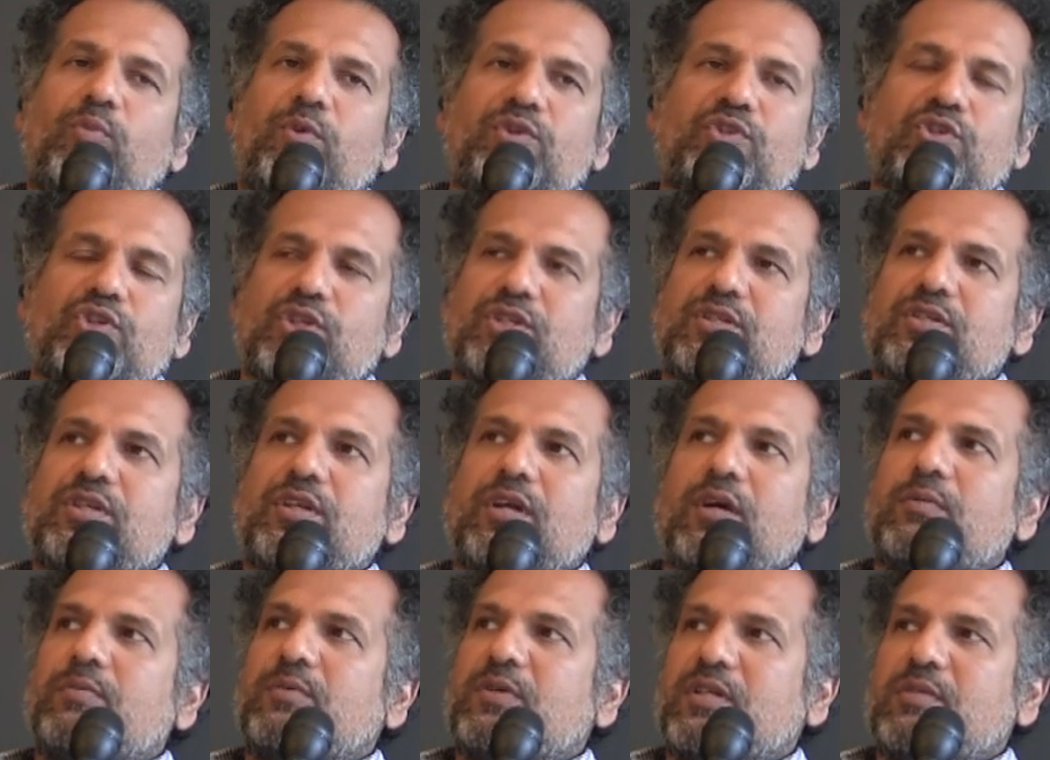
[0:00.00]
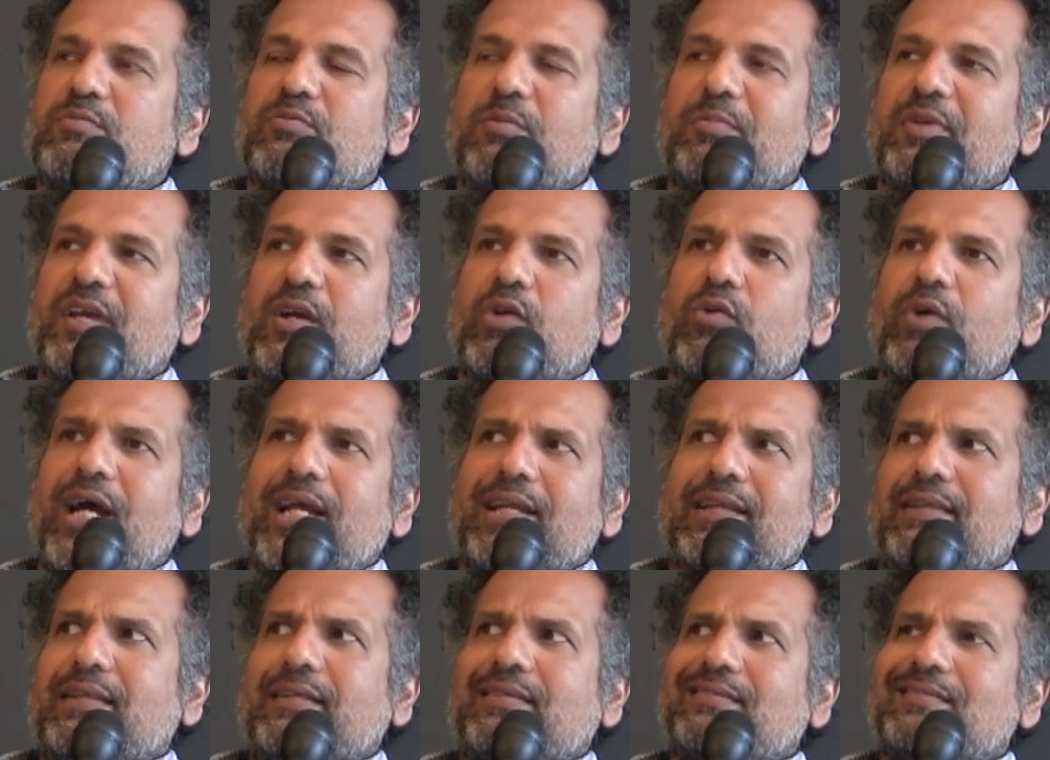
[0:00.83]
which is you know which is probably a
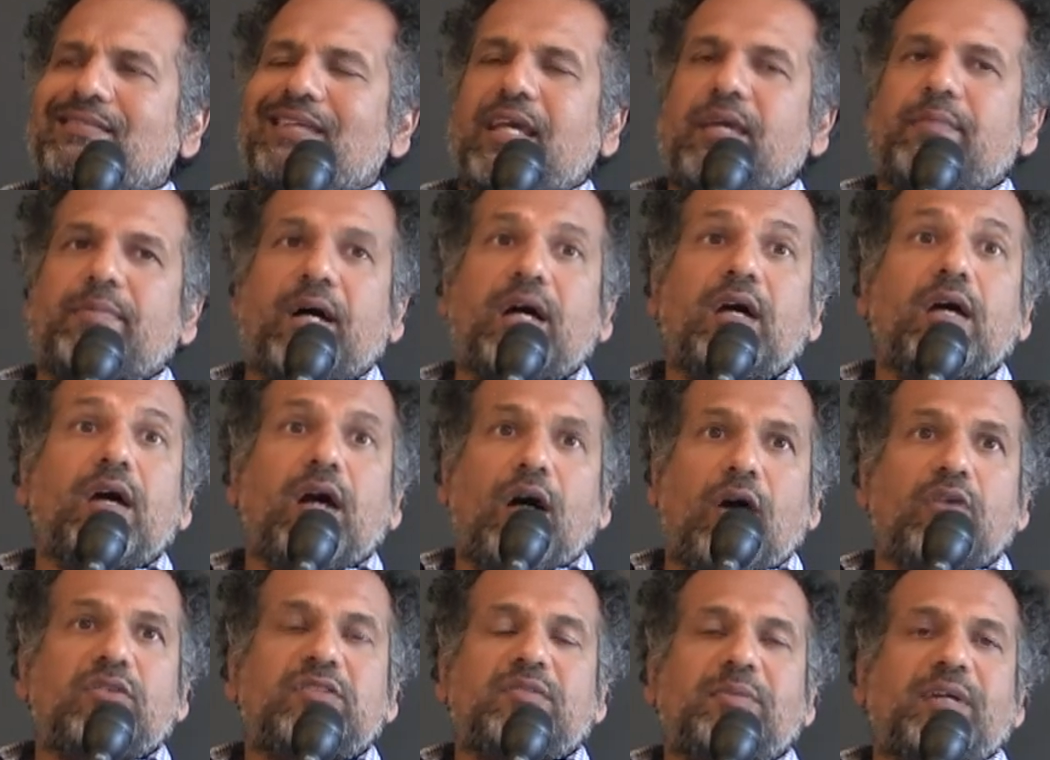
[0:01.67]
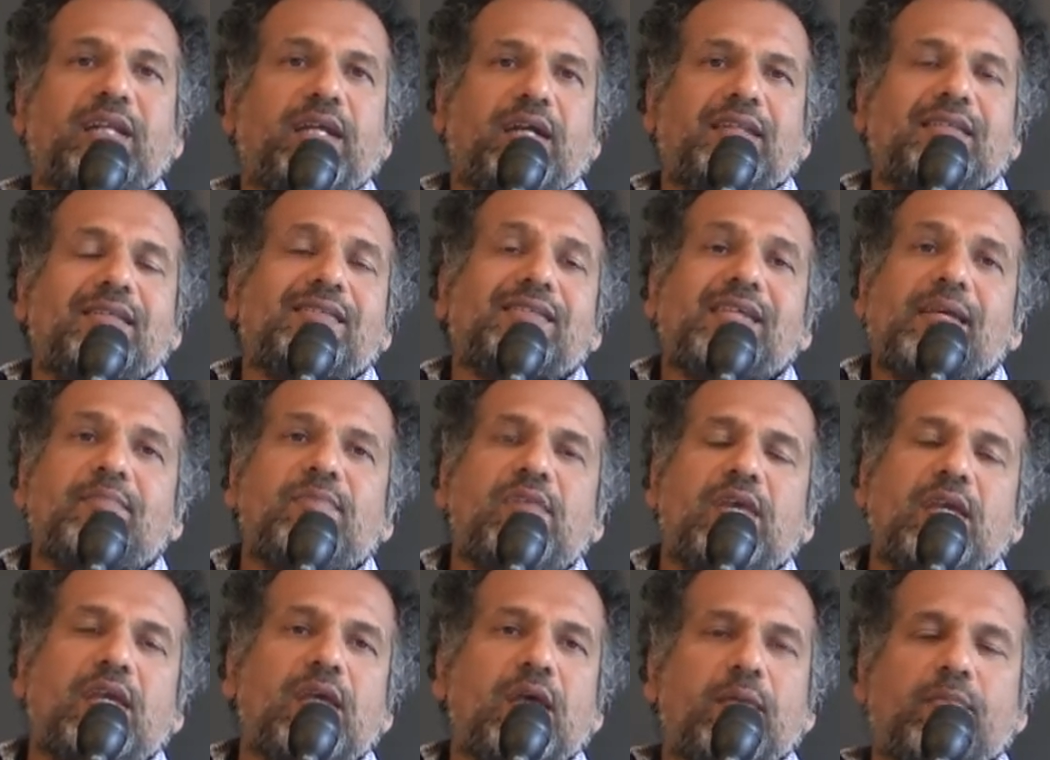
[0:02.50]
grand thing to say, but ultimately I did the same
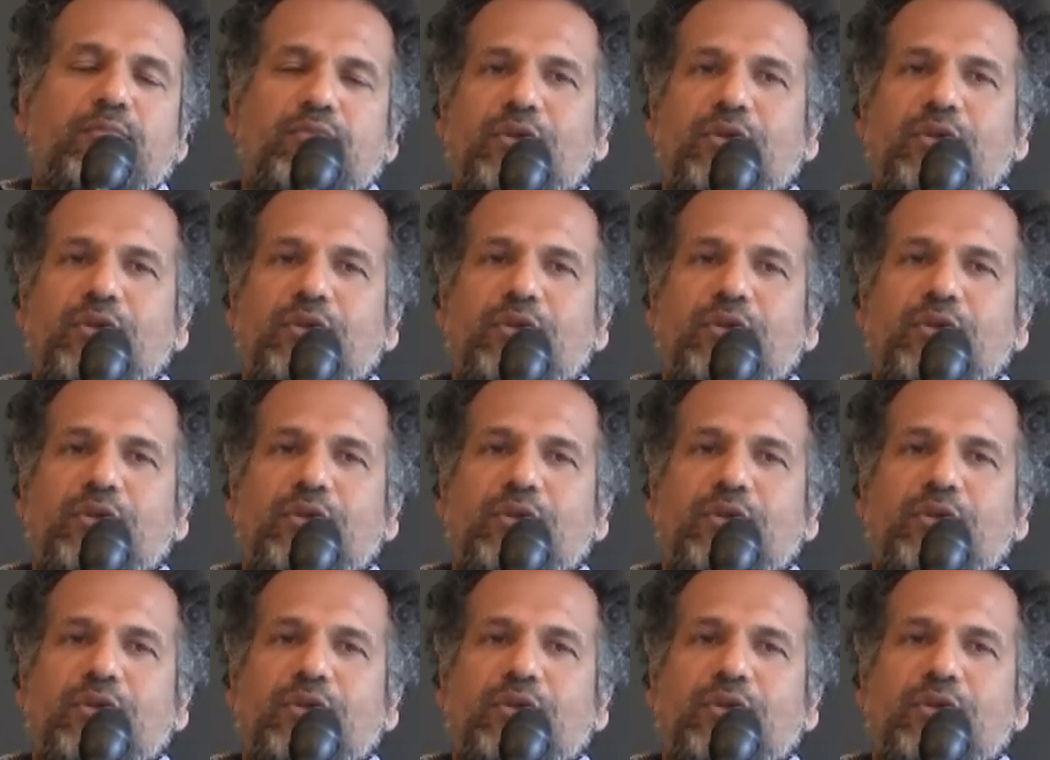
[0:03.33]
thing.